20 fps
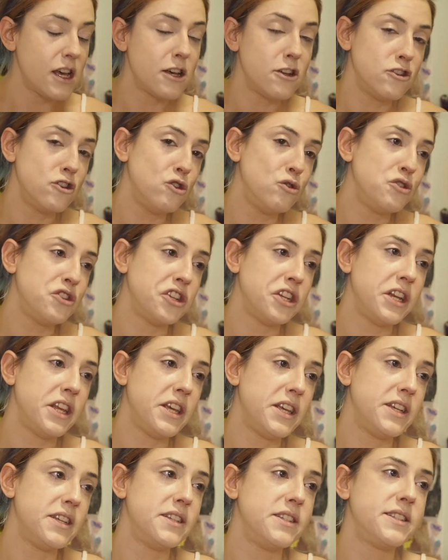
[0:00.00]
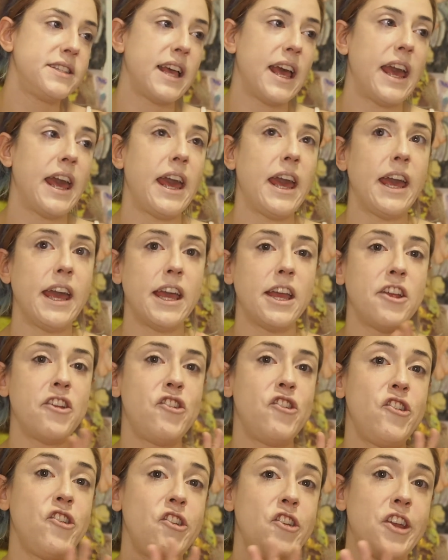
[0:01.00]
Illusion is a
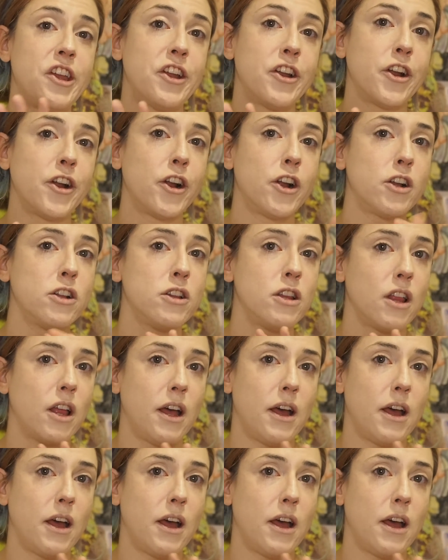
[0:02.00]
sheer,